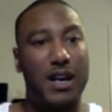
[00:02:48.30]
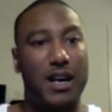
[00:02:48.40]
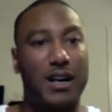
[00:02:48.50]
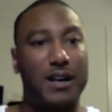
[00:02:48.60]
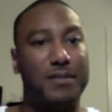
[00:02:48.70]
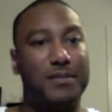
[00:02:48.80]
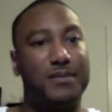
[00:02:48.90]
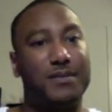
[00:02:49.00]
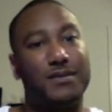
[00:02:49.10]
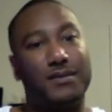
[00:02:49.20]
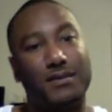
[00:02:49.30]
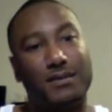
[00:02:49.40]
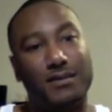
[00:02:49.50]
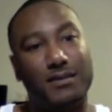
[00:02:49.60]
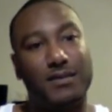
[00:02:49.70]
Um,
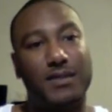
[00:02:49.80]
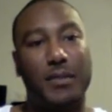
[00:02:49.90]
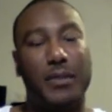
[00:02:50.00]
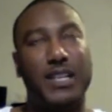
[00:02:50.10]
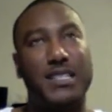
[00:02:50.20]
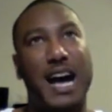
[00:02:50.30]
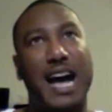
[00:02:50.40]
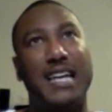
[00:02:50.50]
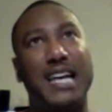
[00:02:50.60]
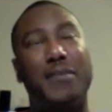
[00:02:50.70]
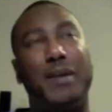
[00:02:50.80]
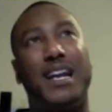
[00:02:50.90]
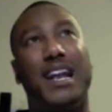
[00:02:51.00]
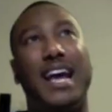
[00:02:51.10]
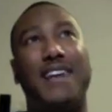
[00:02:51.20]
the biggest highlight of my
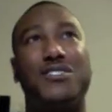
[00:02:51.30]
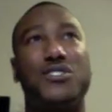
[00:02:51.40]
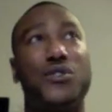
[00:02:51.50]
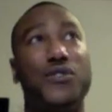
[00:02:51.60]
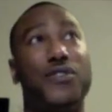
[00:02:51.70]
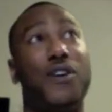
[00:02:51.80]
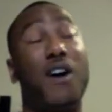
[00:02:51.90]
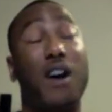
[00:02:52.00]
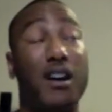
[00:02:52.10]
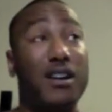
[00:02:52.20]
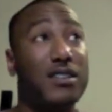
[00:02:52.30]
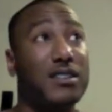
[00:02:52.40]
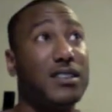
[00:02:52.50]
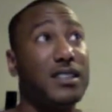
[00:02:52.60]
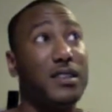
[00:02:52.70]
life so far,
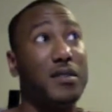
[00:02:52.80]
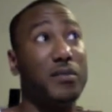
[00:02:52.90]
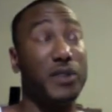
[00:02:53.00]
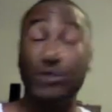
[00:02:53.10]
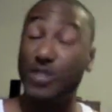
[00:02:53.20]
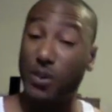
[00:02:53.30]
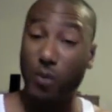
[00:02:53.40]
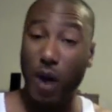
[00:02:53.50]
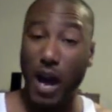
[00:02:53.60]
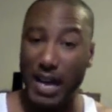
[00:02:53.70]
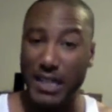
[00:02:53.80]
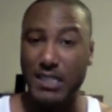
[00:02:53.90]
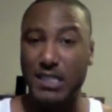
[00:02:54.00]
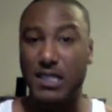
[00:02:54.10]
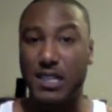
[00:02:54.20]
music
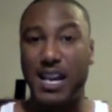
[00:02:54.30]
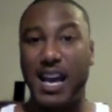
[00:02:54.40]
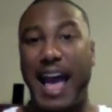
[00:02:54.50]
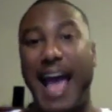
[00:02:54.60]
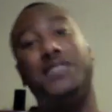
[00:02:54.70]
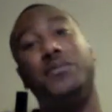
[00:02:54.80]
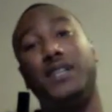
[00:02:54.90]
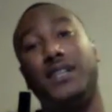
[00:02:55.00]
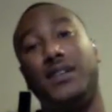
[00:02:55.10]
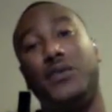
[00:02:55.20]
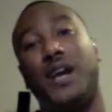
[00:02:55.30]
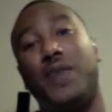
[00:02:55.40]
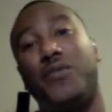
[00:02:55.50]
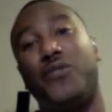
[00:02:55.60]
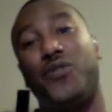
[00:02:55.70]
wise, had to be when I
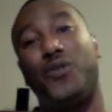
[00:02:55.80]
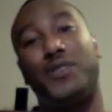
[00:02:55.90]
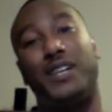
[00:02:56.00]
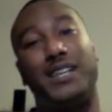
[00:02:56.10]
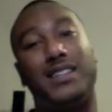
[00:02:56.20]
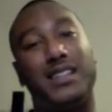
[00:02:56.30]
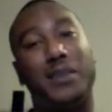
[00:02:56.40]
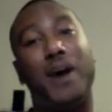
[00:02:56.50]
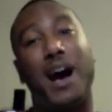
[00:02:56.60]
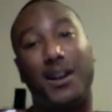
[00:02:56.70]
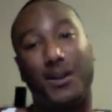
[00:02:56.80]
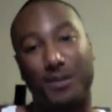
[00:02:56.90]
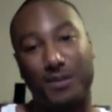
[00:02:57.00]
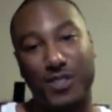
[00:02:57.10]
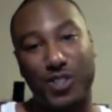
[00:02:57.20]
performed at the Apollo,
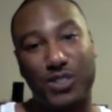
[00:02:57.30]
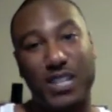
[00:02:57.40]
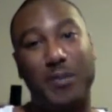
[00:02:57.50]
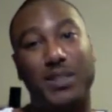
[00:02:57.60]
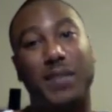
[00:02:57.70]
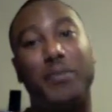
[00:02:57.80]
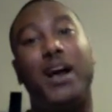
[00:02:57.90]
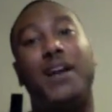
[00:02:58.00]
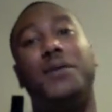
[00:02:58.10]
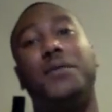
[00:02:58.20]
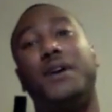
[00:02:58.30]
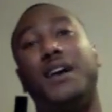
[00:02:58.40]
Showtime at the Apollo.